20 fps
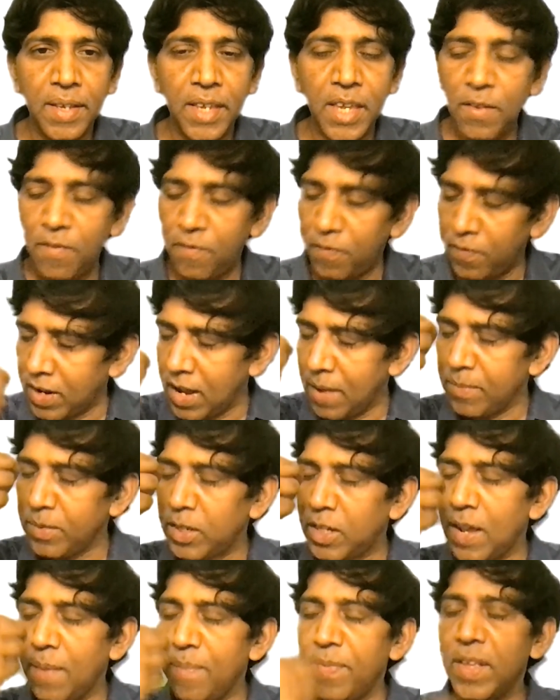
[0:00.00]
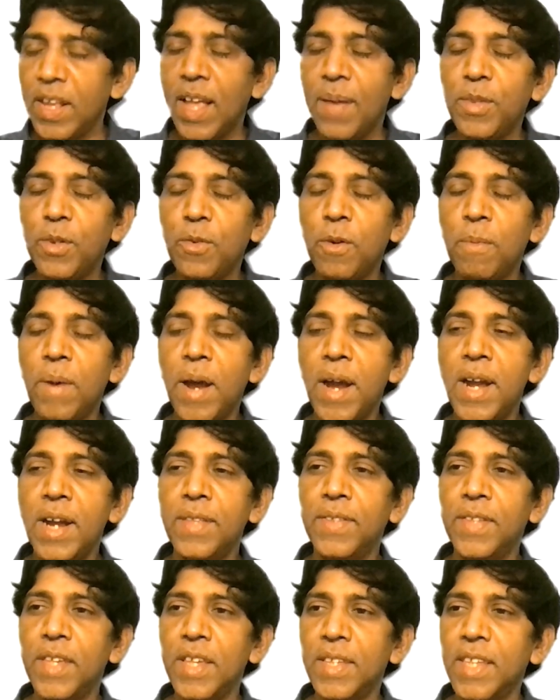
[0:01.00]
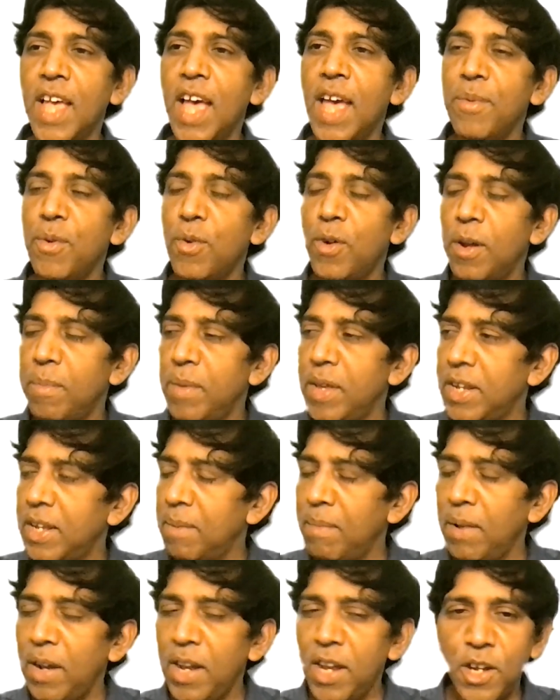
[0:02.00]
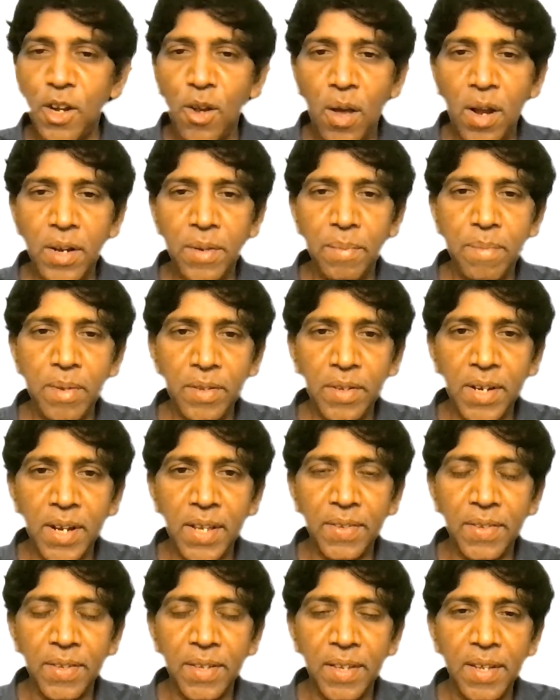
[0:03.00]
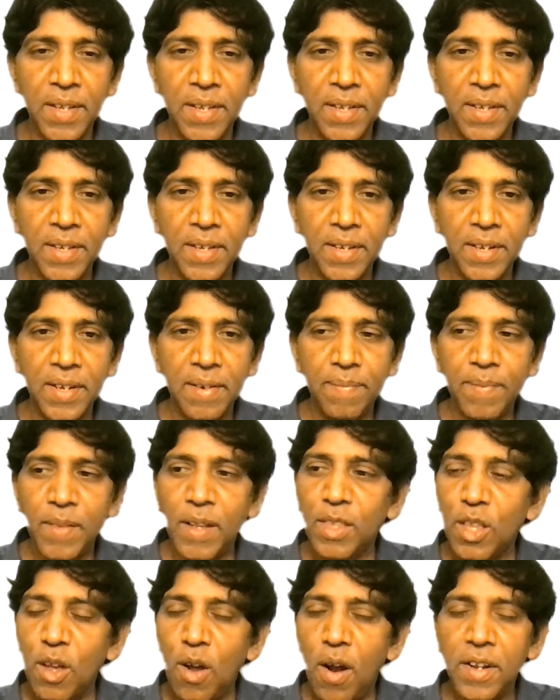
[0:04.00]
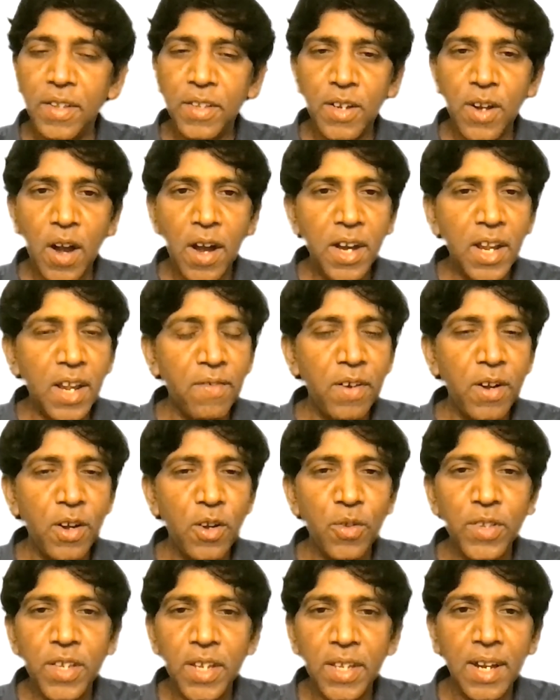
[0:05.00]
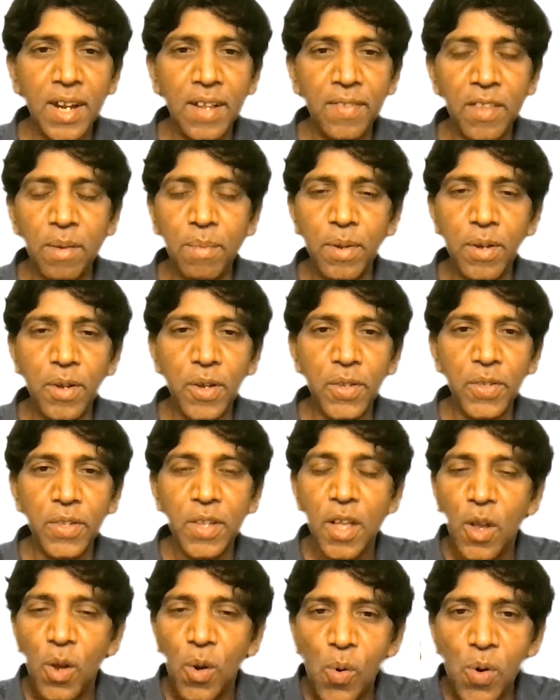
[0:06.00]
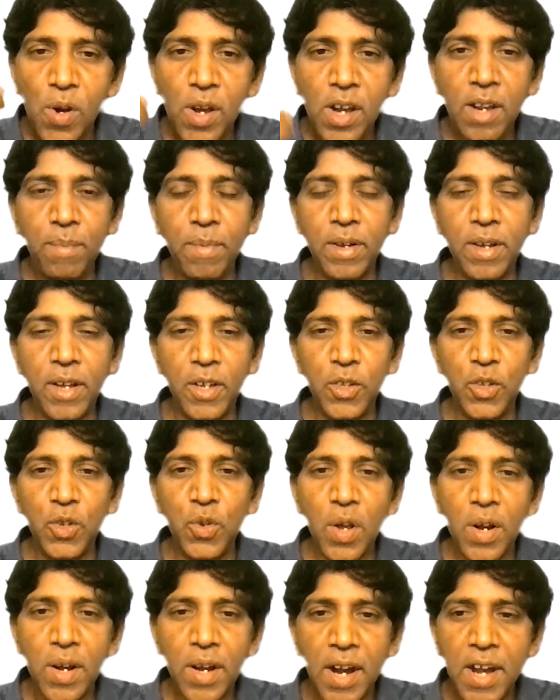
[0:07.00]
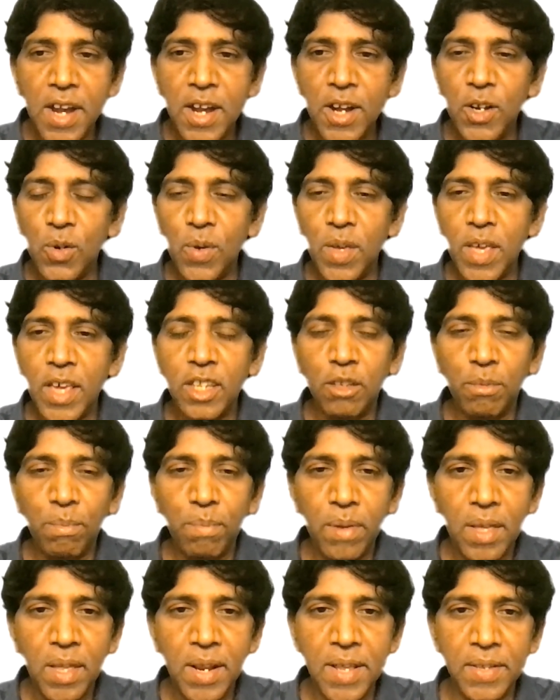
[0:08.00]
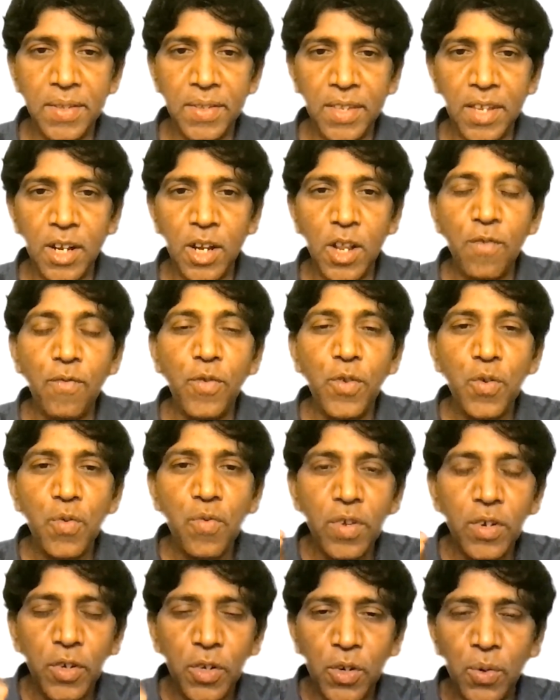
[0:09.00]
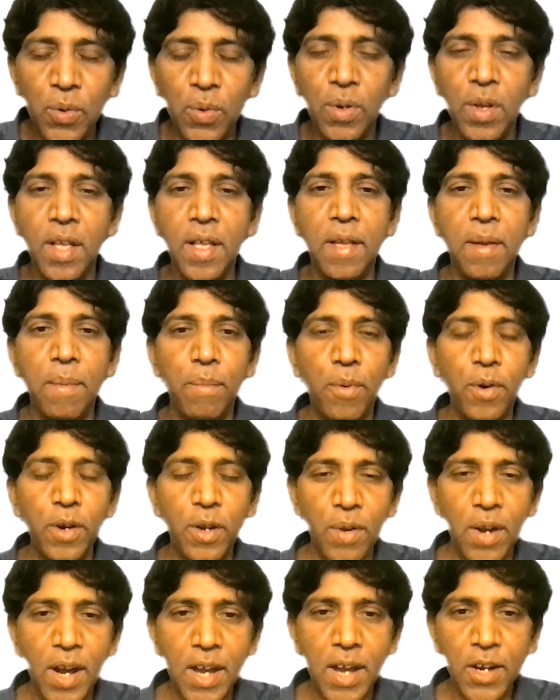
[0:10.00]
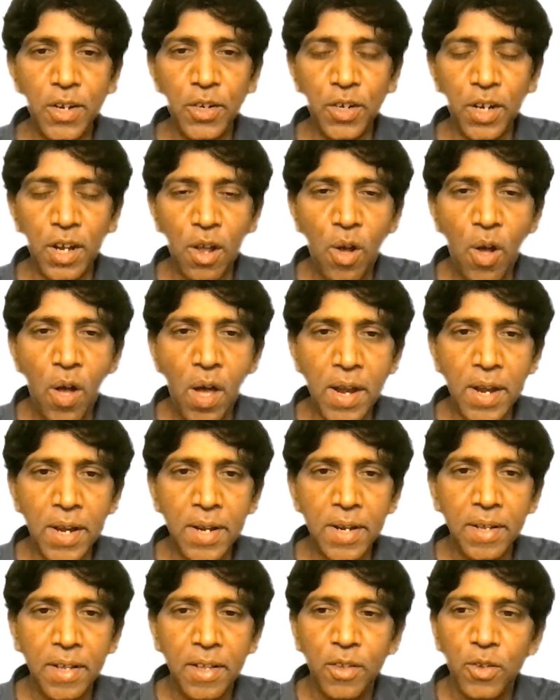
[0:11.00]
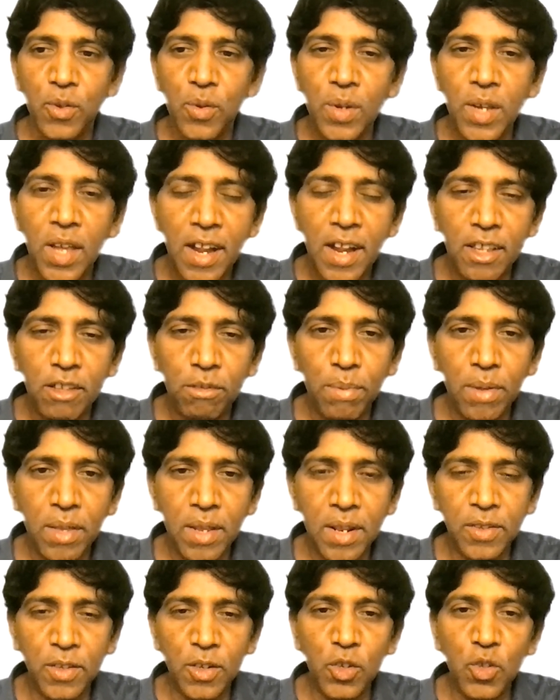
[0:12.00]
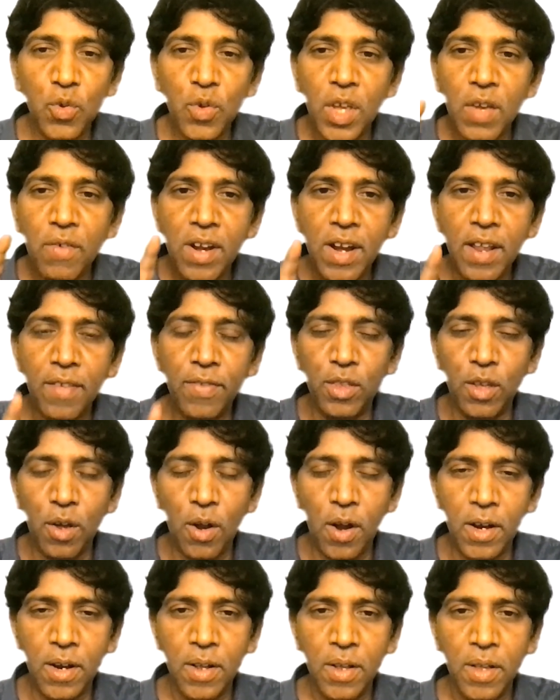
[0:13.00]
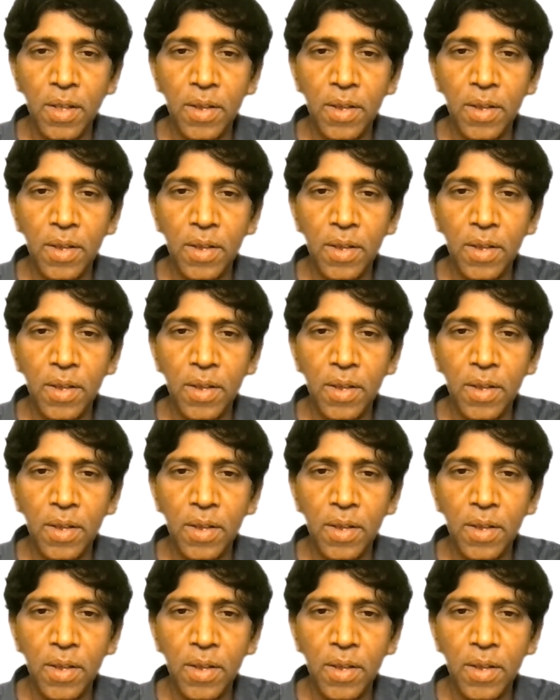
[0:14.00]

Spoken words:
If something comes to my mind and says, I'm going to make $1 million business, the thought is not given to you just like that, because only because you are ready to experience it. If you wish to put your attention on it, you can experience it. So you're given a thought